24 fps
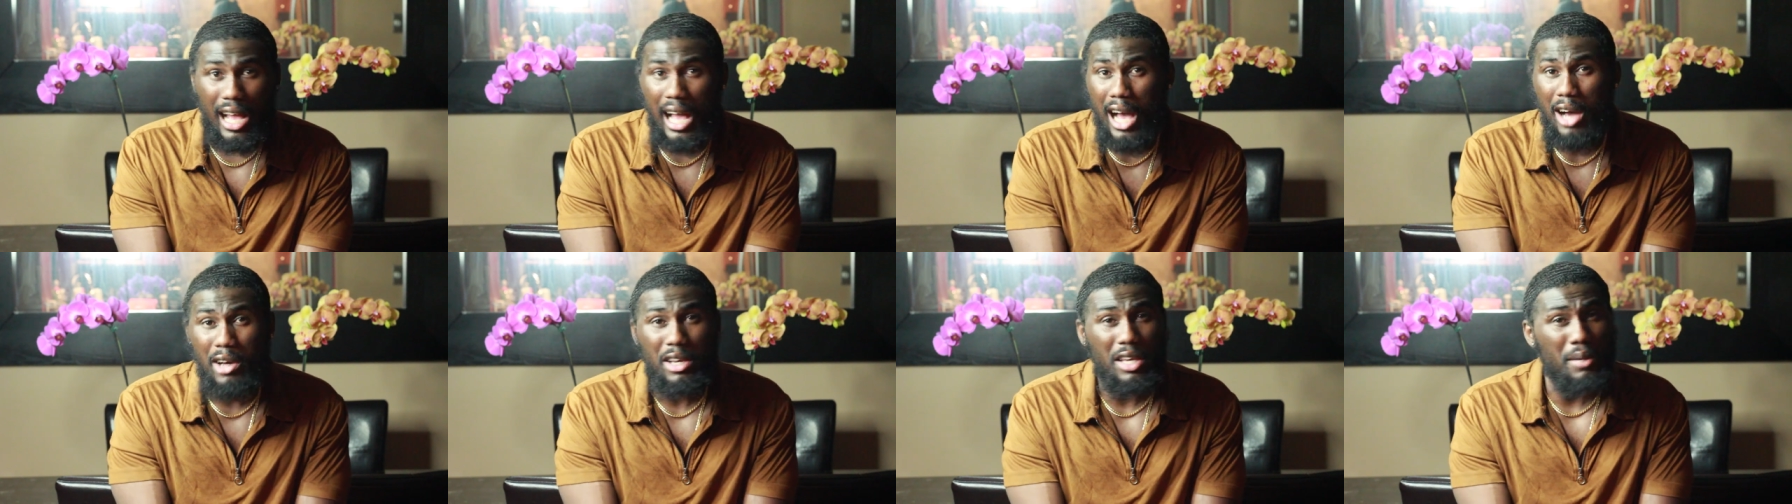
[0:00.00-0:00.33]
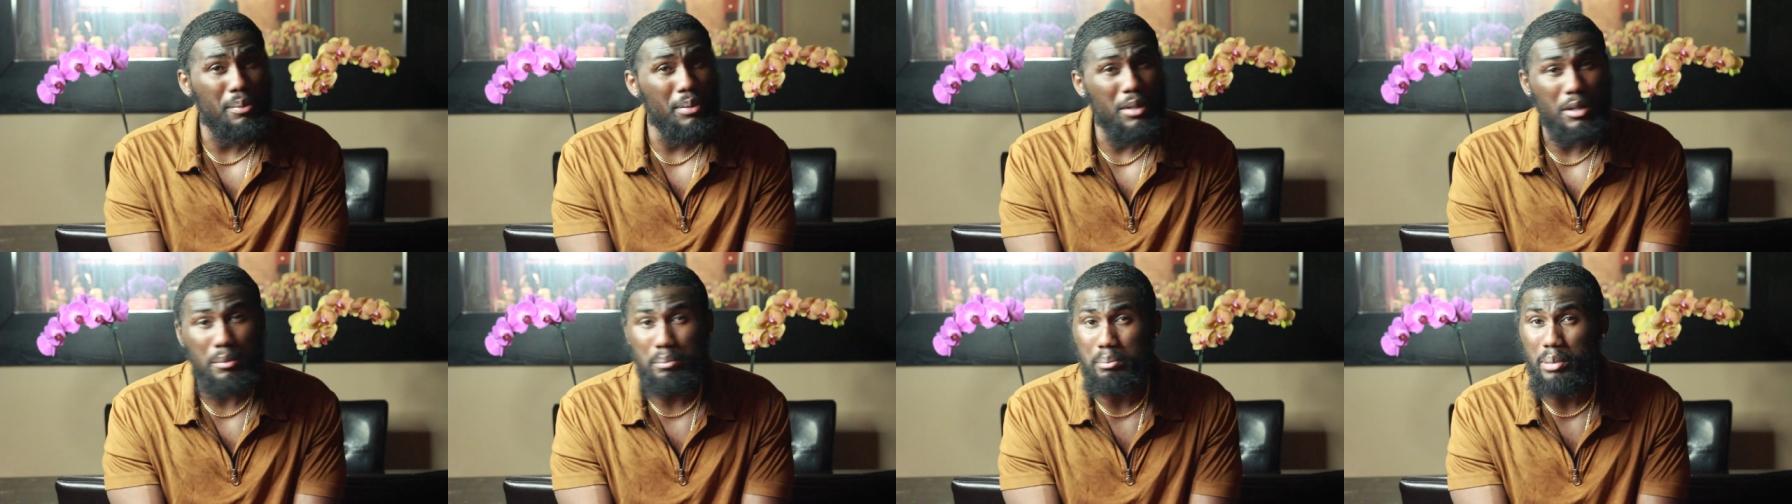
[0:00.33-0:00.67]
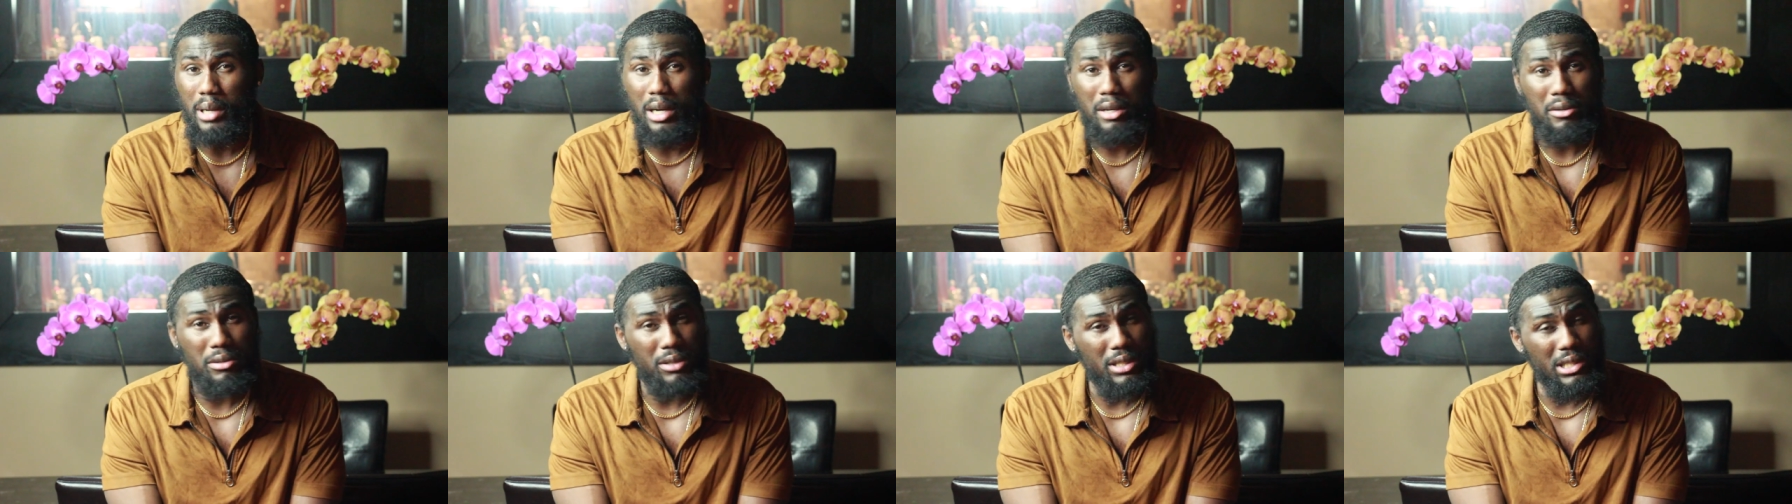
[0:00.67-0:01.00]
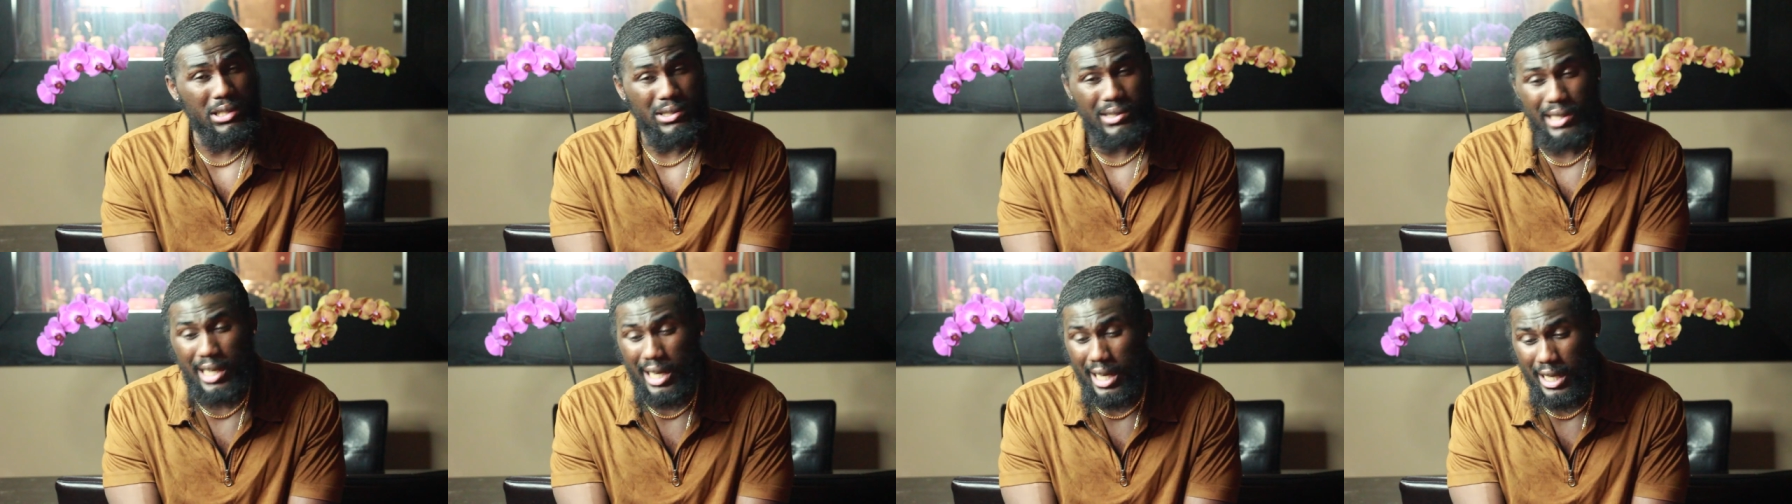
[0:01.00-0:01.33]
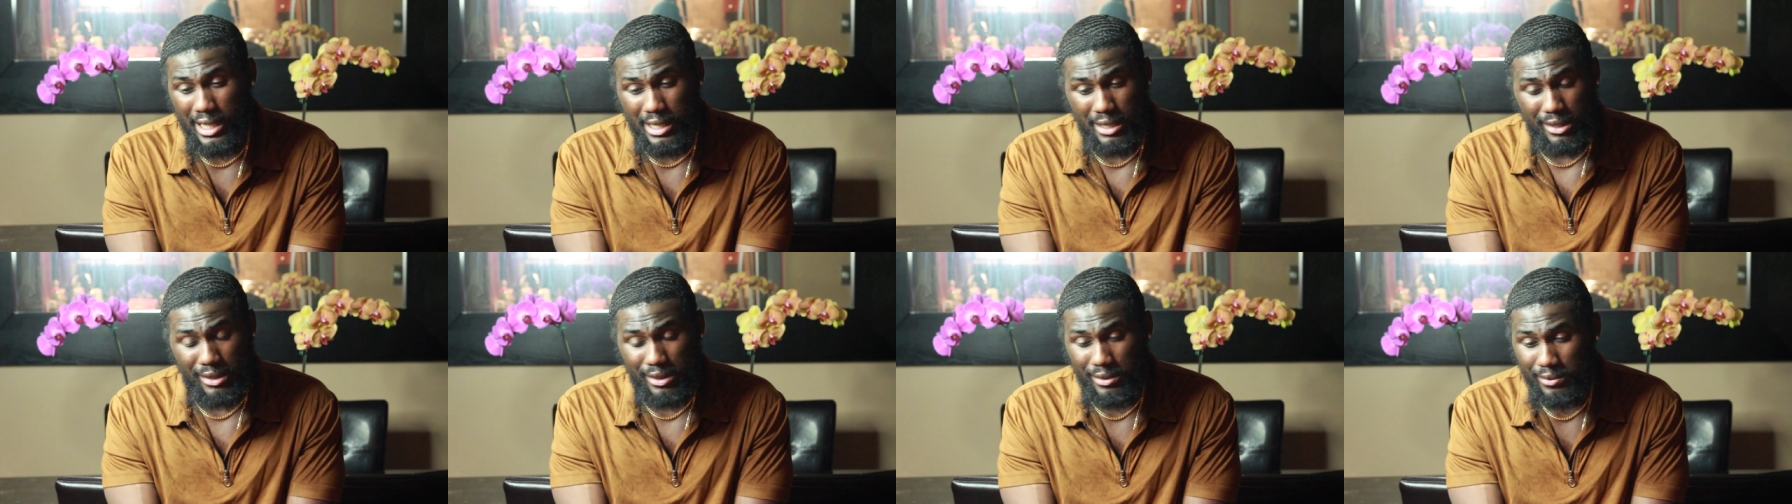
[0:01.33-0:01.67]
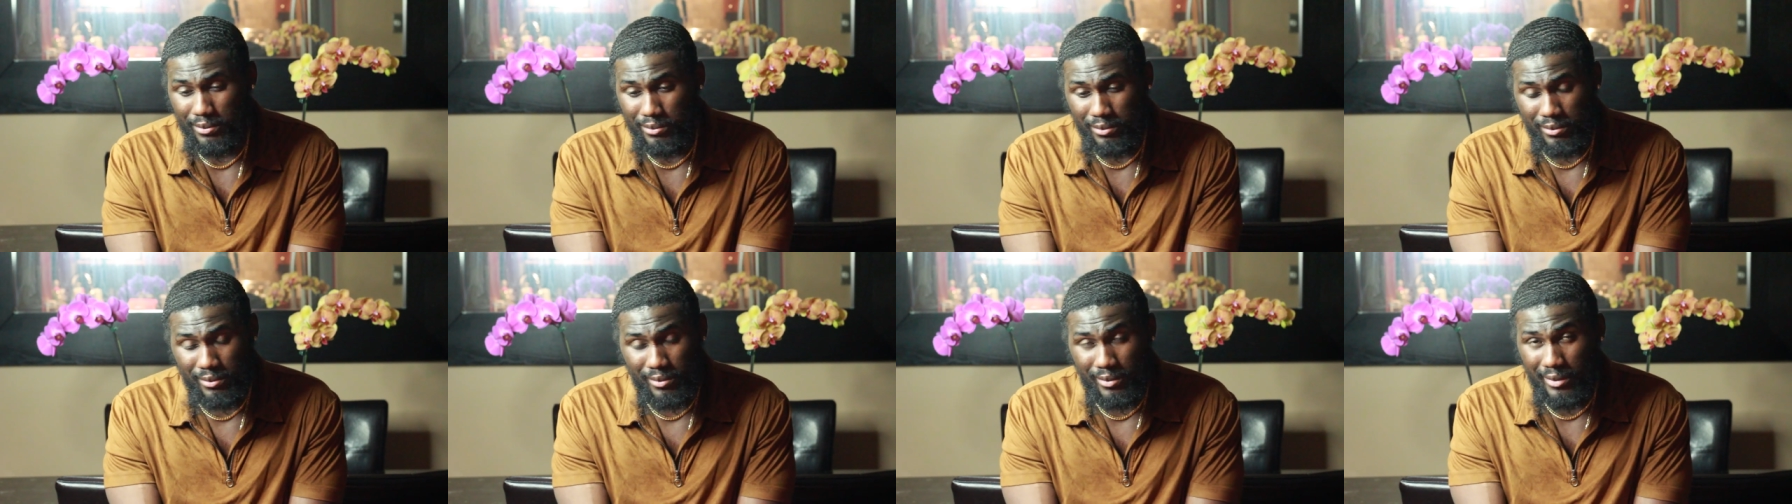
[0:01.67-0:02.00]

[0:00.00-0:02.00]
I'll keep it a buck with you guys.